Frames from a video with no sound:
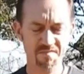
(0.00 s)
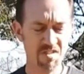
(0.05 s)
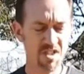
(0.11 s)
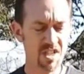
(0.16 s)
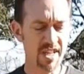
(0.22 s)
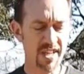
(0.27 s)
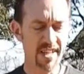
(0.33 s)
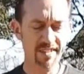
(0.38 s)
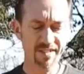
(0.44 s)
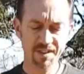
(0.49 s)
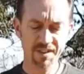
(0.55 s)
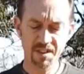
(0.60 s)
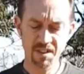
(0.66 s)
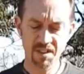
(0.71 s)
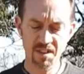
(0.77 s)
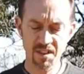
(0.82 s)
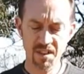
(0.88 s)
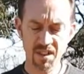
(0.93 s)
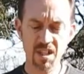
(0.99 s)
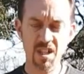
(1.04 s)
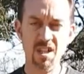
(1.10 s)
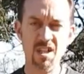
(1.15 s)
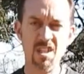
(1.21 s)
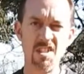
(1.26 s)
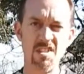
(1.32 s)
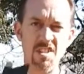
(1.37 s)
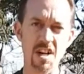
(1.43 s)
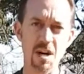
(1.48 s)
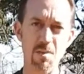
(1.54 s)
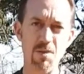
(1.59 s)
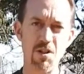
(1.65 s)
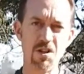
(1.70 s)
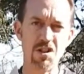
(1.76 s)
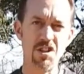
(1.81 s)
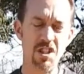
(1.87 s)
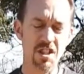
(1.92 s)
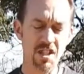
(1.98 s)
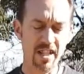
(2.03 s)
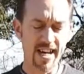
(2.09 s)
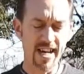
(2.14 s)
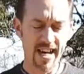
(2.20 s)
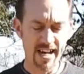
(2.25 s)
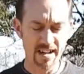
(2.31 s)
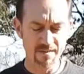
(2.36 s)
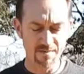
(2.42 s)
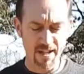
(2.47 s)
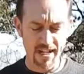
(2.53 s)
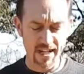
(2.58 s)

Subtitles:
Okay, not much good in that.